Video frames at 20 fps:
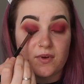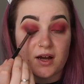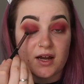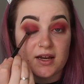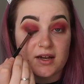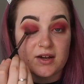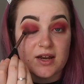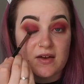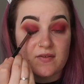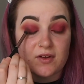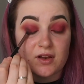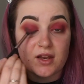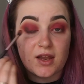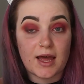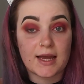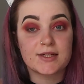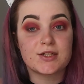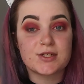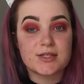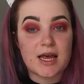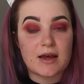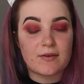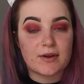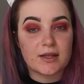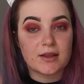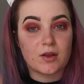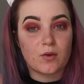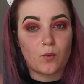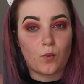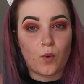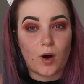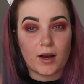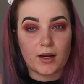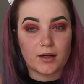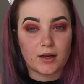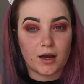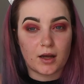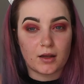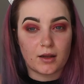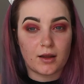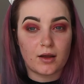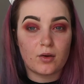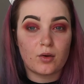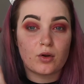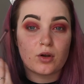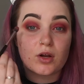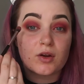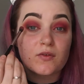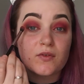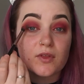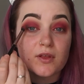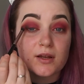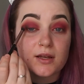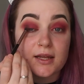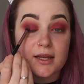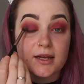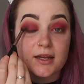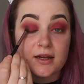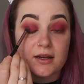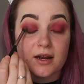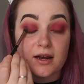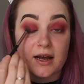never like just having the one colour all over the lid.